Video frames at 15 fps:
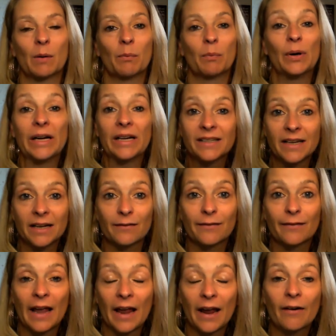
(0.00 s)
bring
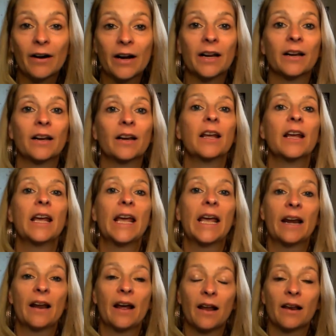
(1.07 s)
self-care in,
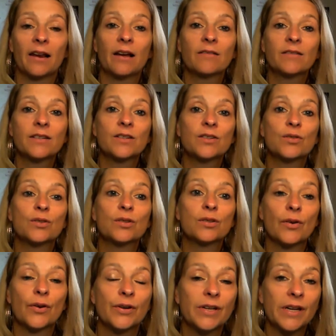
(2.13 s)
it allows us to
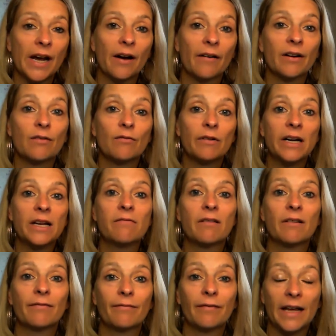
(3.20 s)
slow down and really
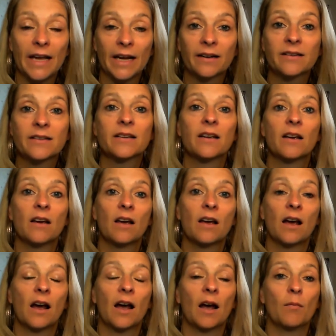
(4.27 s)
reflect
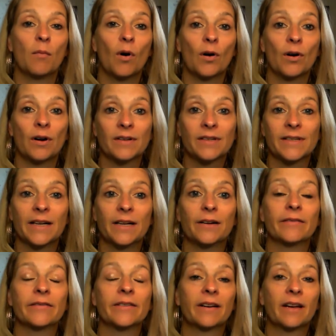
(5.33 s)
on
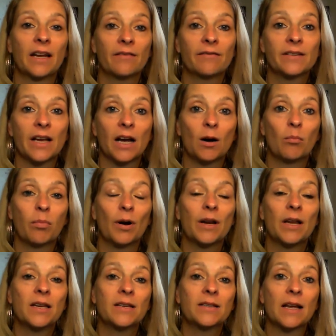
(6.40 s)
ourselves. It gives our
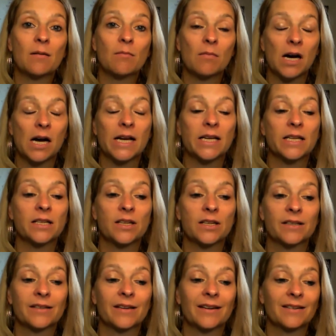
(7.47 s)
bodies and minds
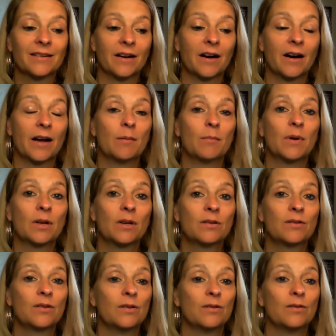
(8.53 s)
just a time
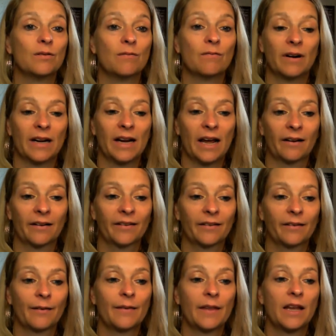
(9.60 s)
to
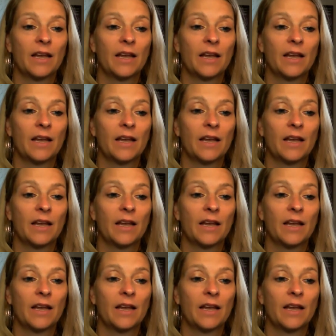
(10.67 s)
relax.